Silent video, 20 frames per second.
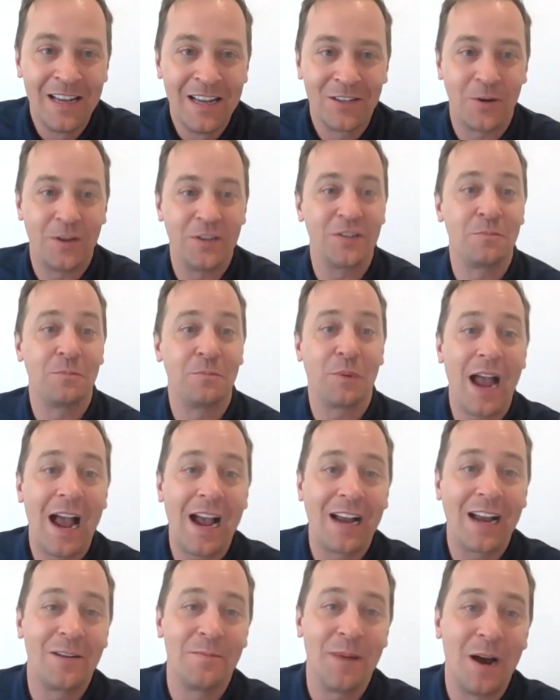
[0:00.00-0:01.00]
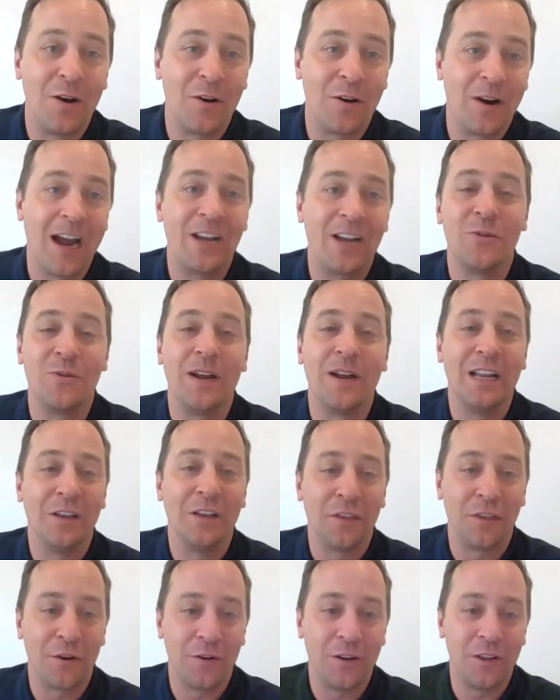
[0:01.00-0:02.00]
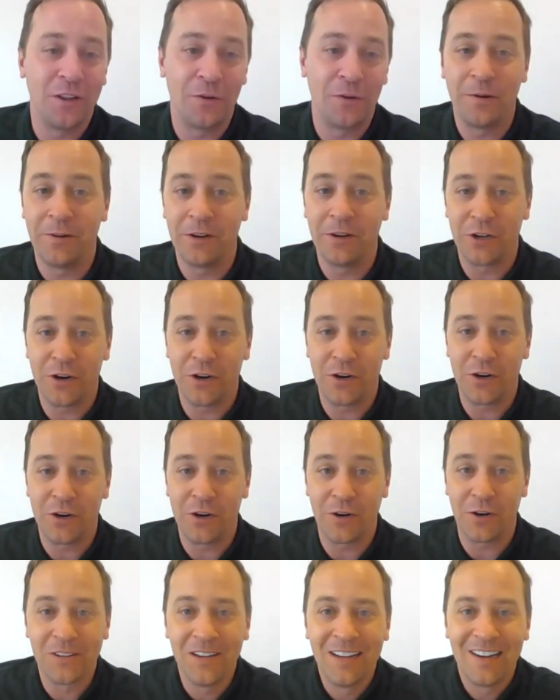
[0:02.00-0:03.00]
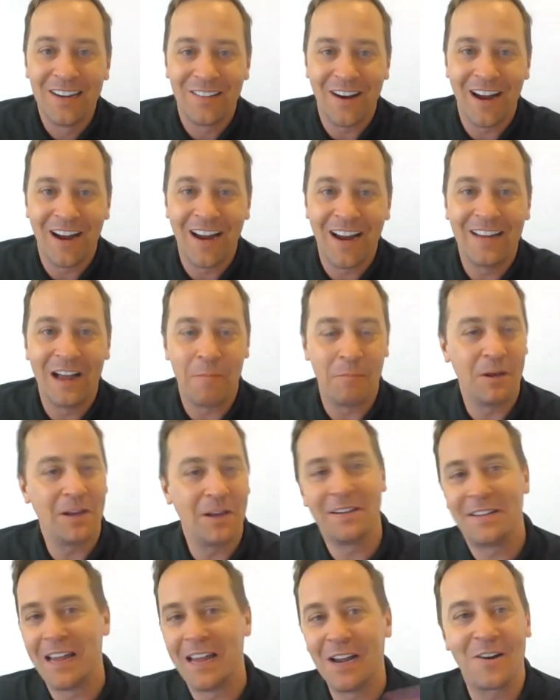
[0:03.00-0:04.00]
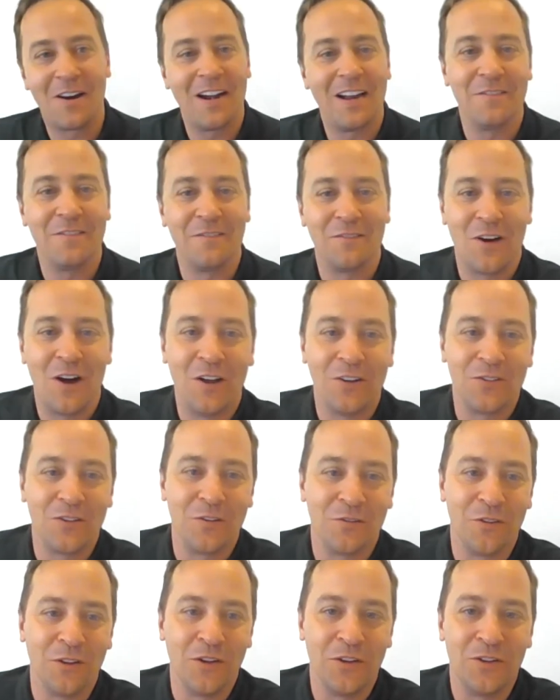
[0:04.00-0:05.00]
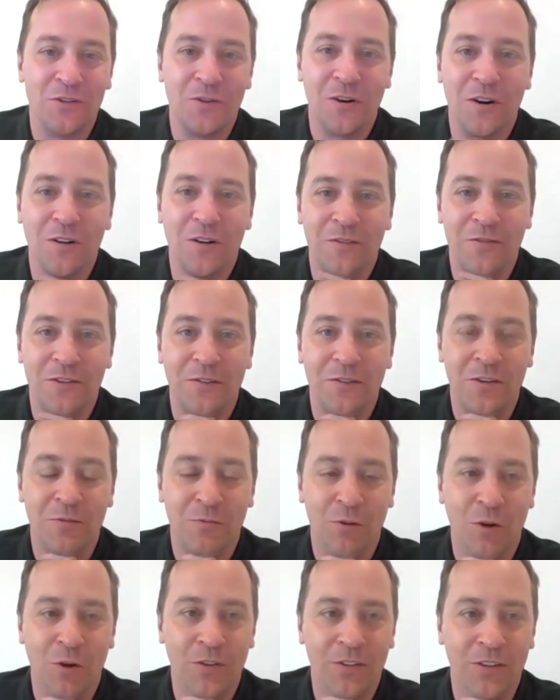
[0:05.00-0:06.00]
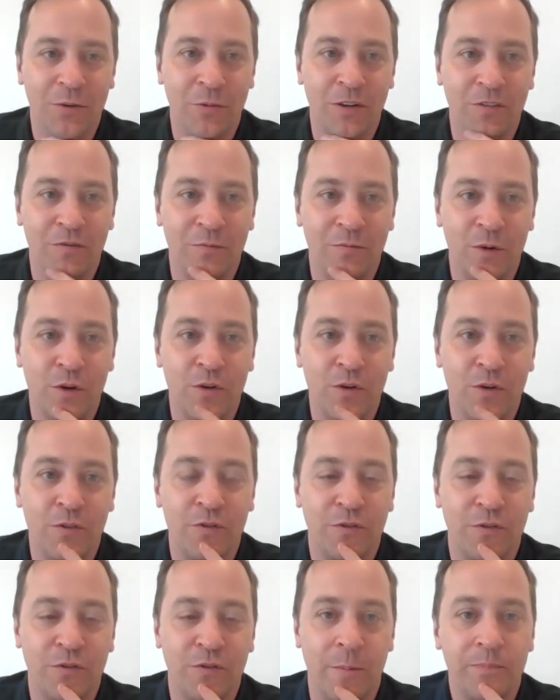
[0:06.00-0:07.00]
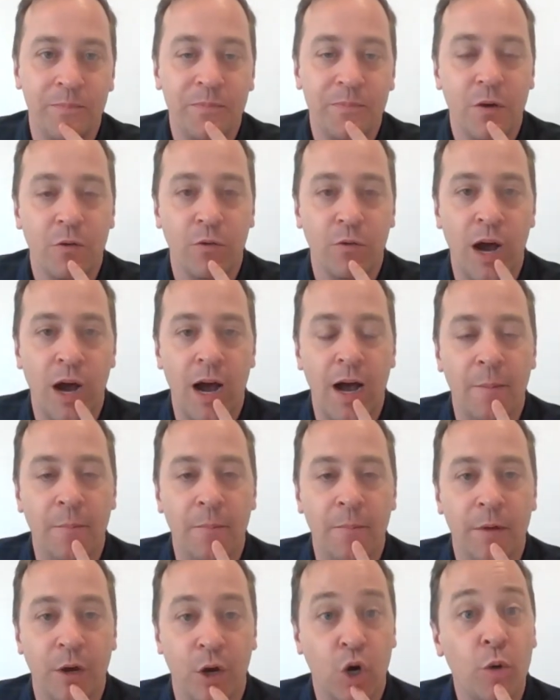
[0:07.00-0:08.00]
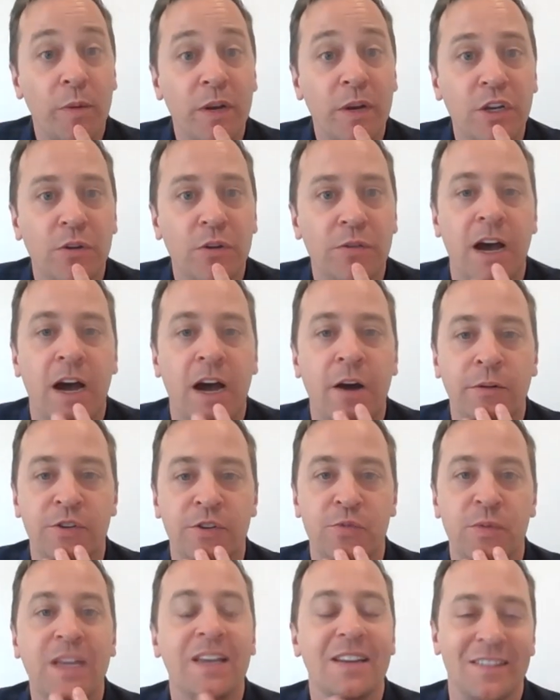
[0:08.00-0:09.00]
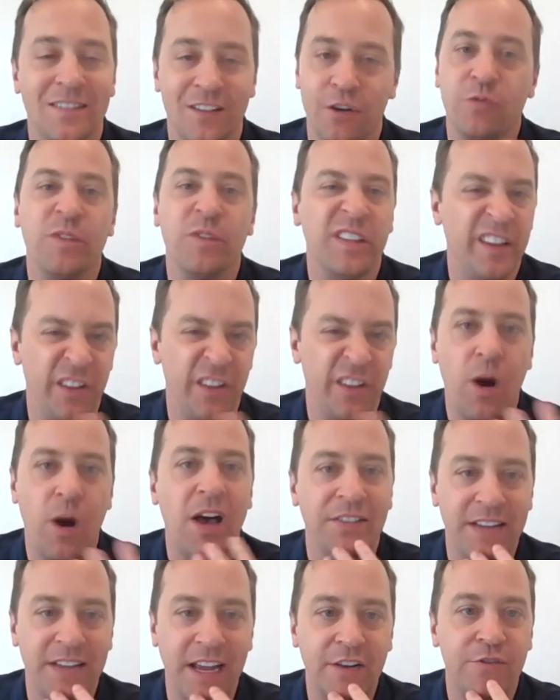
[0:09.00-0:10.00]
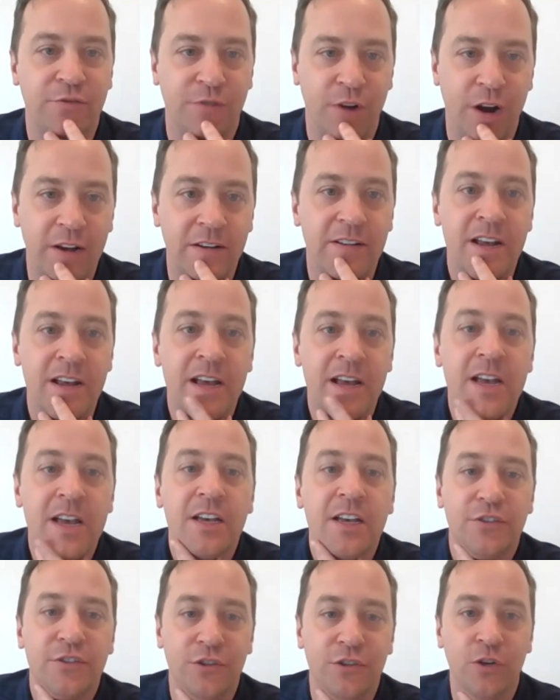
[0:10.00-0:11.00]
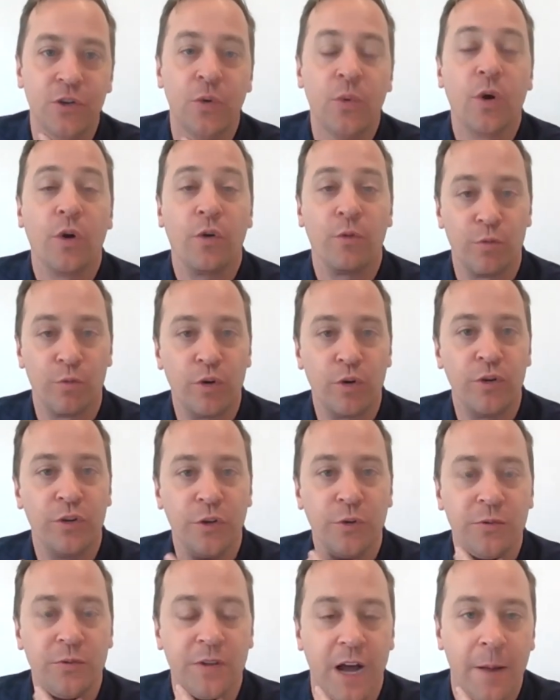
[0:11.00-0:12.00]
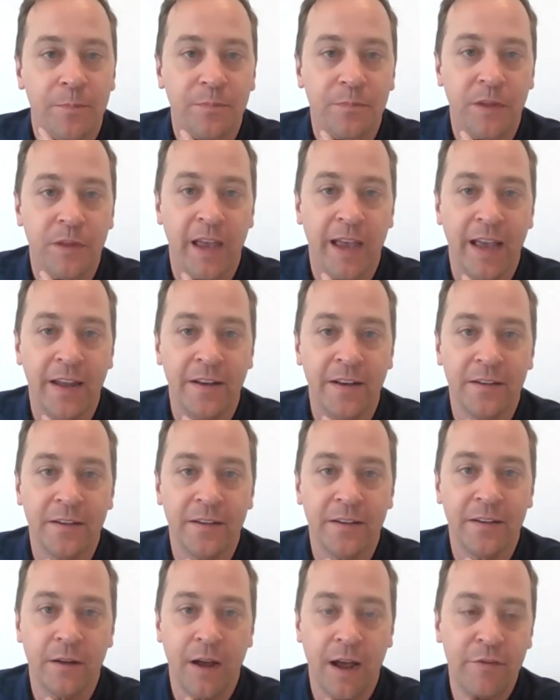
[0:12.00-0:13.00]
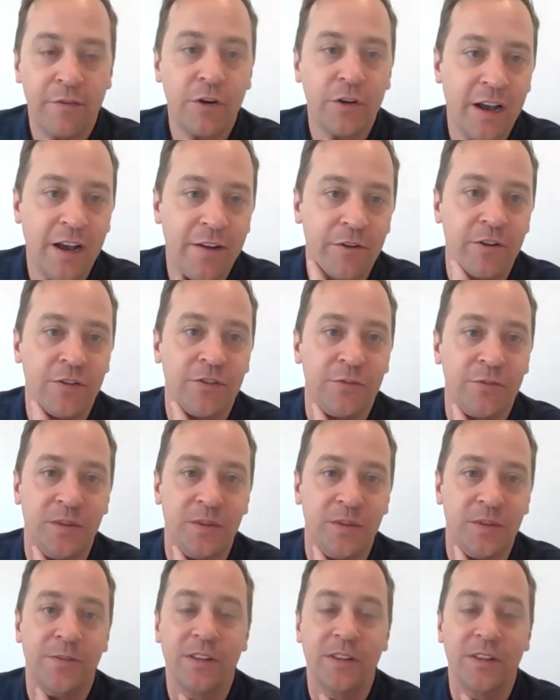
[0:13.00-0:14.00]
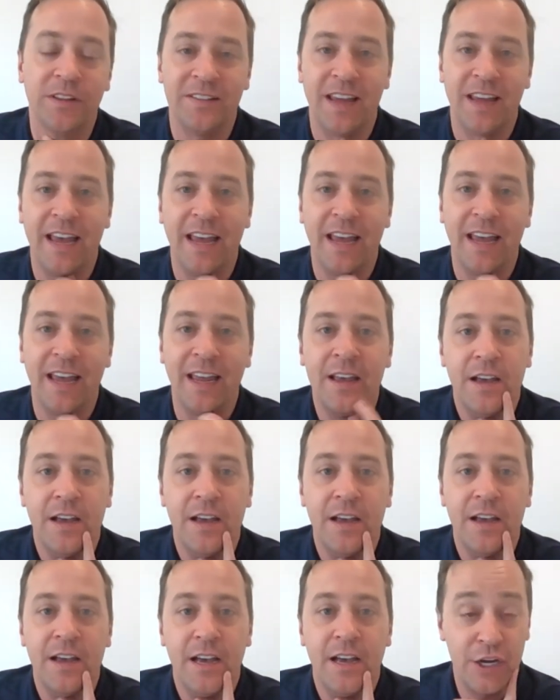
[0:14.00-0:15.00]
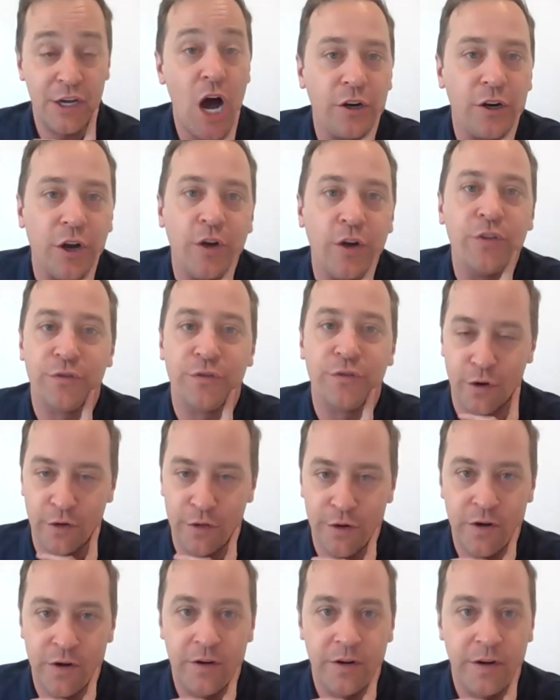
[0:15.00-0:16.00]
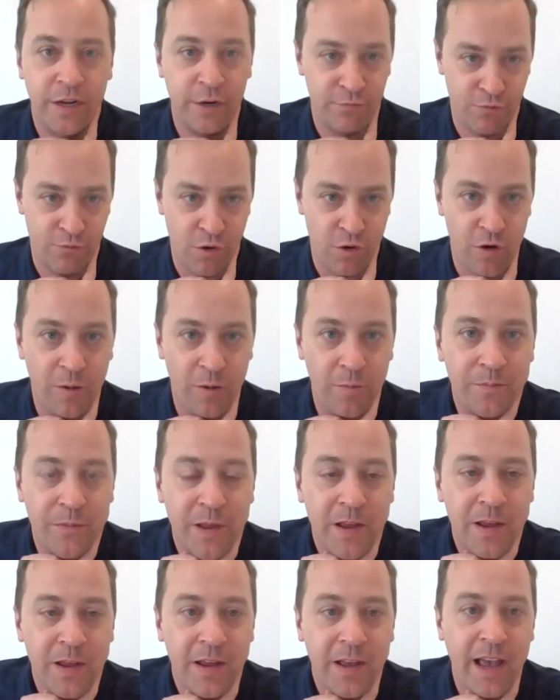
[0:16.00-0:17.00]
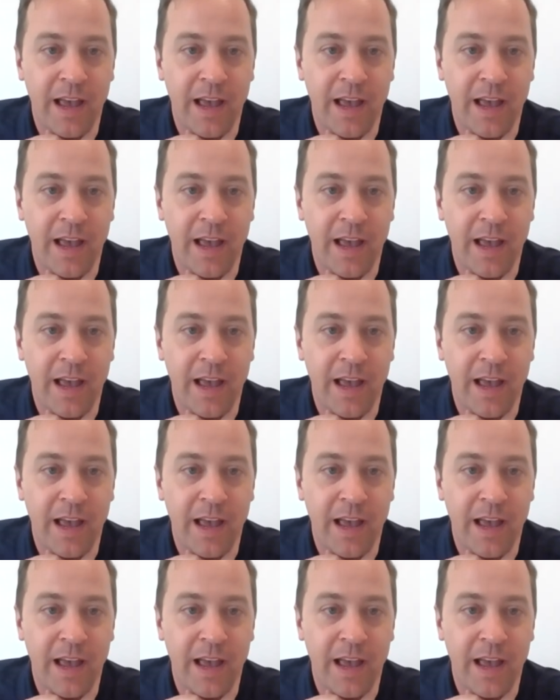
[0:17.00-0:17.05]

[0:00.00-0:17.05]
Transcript: So I just bragged about graduating 33 returners, right? I'm going to take credit also for the 250 roles that we've moved from urban Utah, which we consider really the Wasatch Front, to rural Utah. And I've heard governors specifically say a dollar goes further in rural.